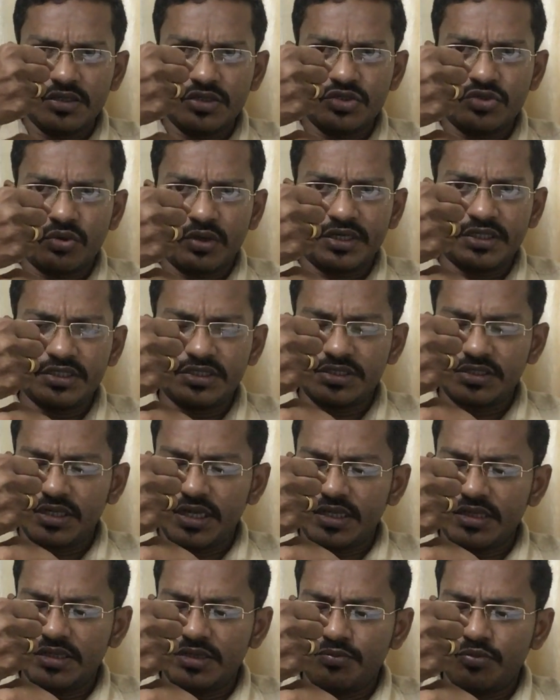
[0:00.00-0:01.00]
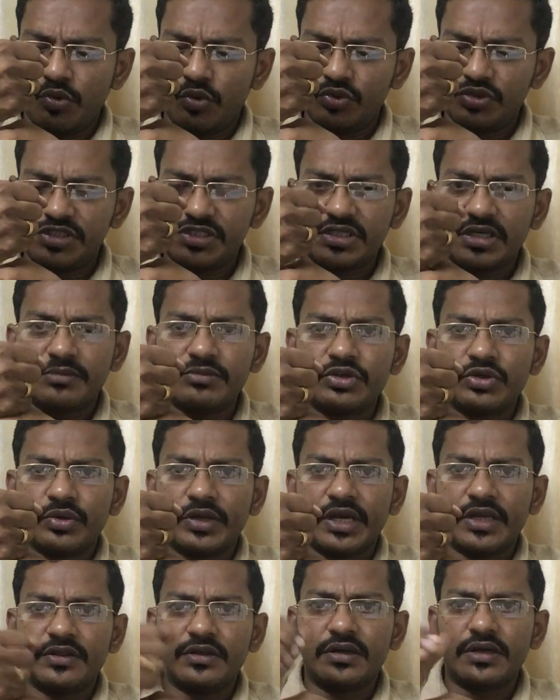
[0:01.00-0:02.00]
joints and the bones come
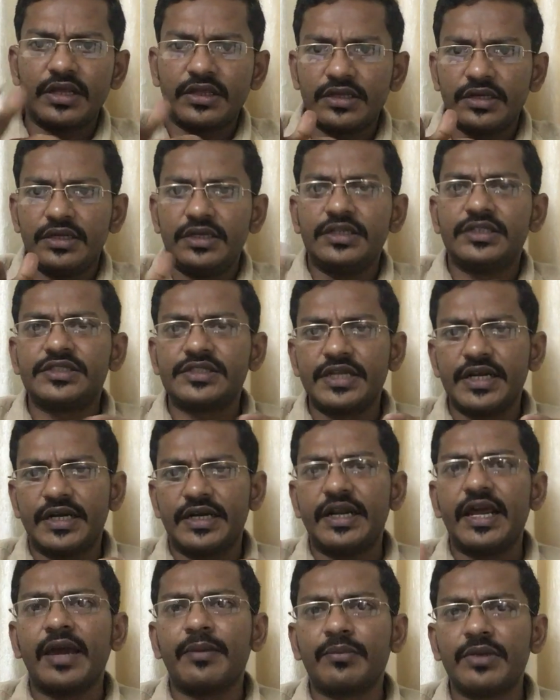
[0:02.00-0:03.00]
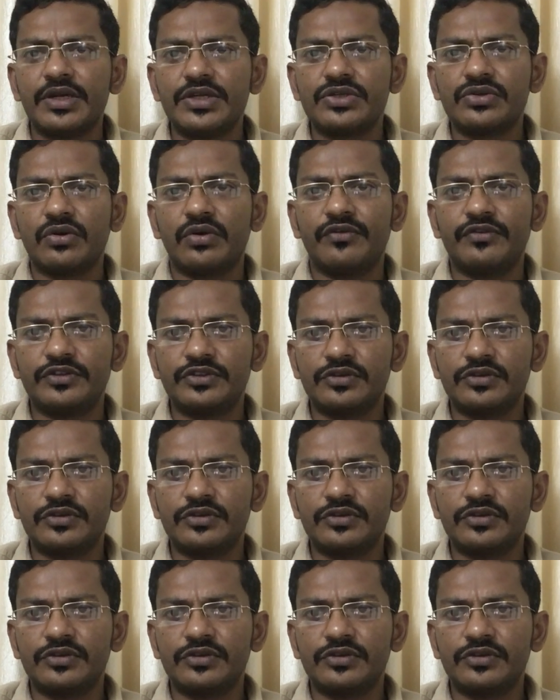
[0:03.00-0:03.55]
together and the disc get damaged off,